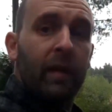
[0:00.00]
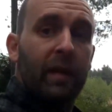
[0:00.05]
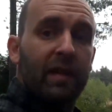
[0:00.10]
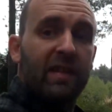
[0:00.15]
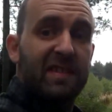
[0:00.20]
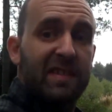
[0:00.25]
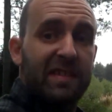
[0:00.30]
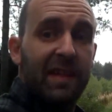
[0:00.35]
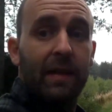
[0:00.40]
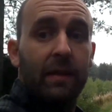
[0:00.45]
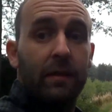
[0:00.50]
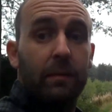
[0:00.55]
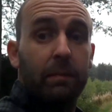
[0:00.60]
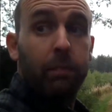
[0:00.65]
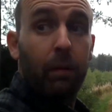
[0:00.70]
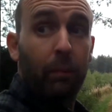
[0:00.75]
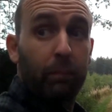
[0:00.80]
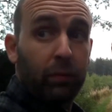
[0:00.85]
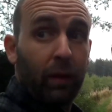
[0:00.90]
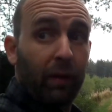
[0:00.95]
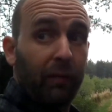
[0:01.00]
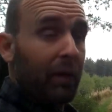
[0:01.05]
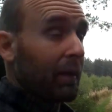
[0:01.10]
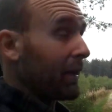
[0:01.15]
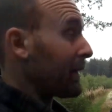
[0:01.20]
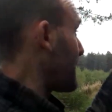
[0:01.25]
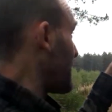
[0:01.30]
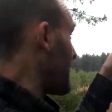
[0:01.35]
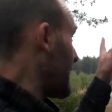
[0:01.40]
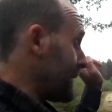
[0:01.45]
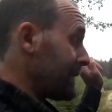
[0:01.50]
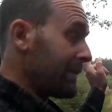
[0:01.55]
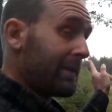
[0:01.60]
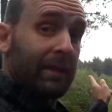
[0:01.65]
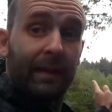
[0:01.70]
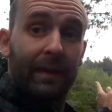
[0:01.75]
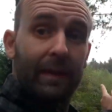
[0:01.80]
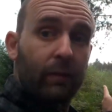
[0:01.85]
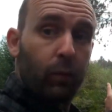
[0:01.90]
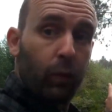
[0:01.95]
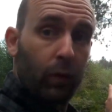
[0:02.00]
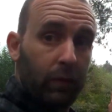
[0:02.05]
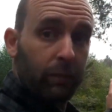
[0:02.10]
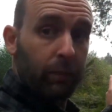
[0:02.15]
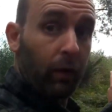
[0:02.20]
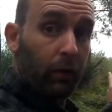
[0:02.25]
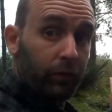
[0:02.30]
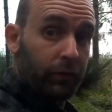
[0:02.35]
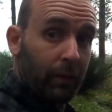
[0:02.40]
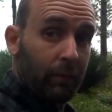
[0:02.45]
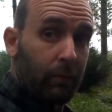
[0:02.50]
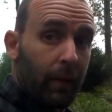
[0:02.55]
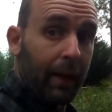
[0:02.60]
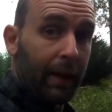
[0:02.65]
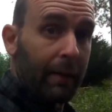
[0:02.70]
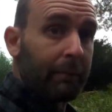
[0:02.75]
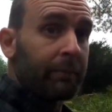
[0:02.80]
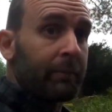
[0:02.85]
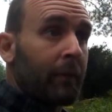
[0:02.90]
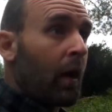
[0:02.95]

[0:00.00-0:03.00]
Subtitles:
sent my brother into these woods blocks somewhere.